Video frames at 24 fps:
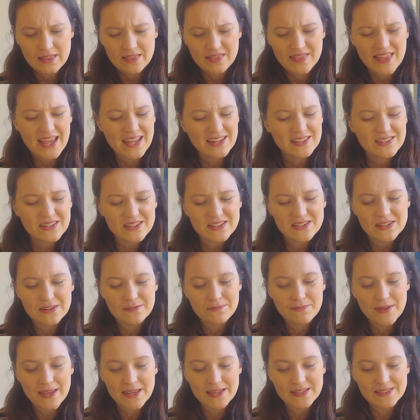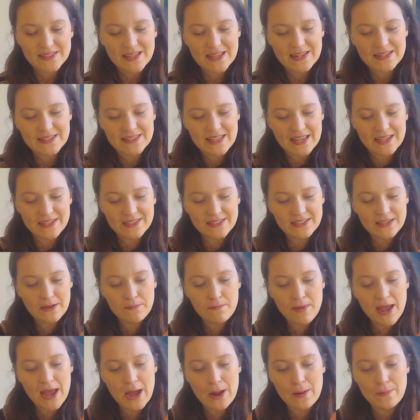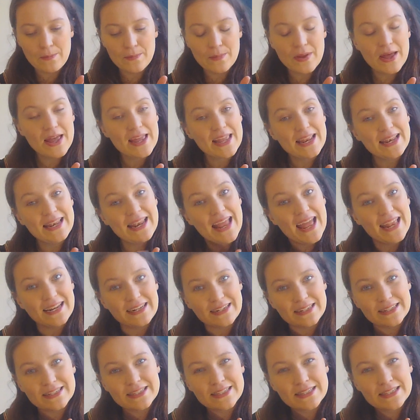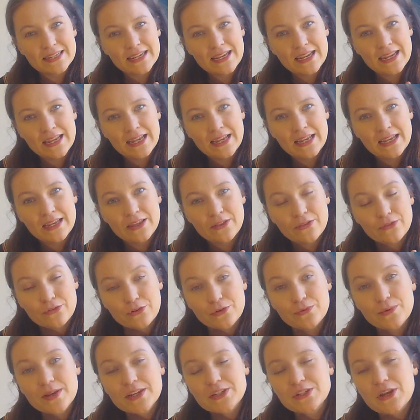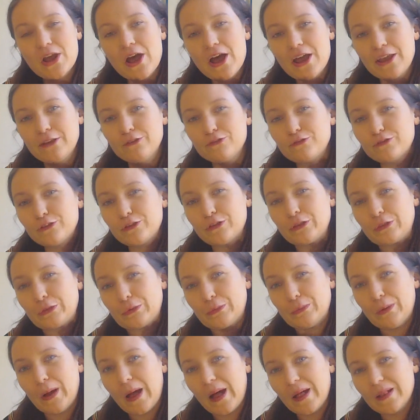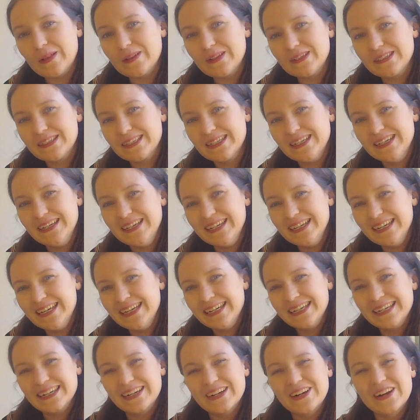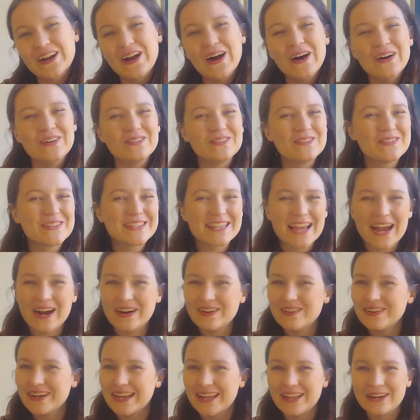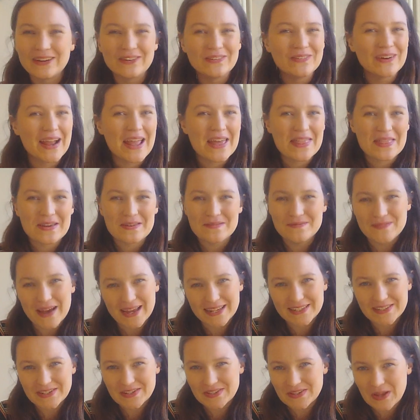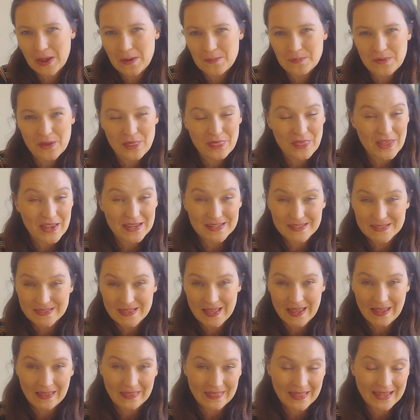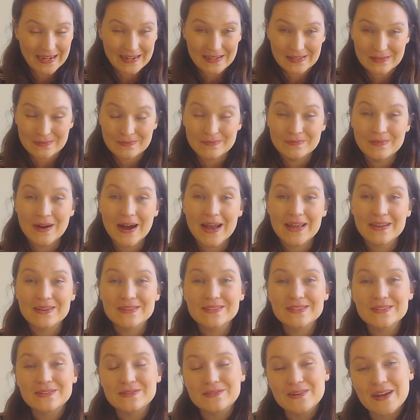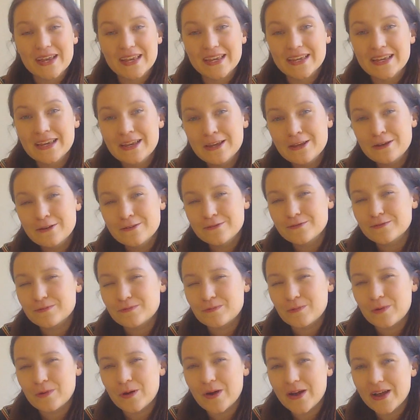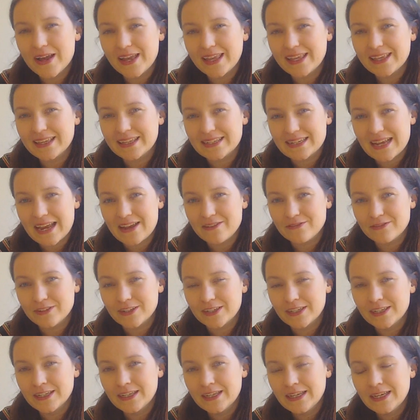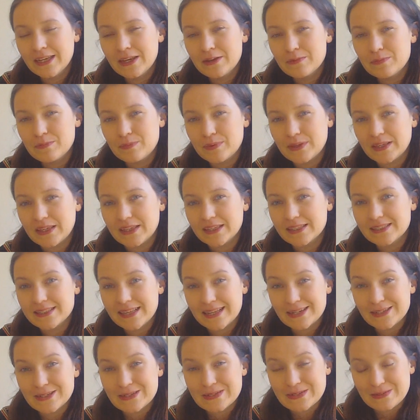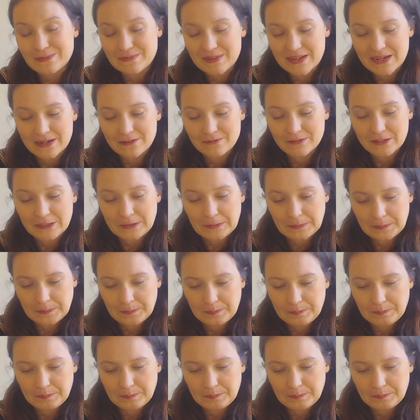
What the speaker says: That doesn't make sense. That somehow my lens through which I view the world comes out in a way that matches up with this thing that is miles away from what I could ever be said to be living.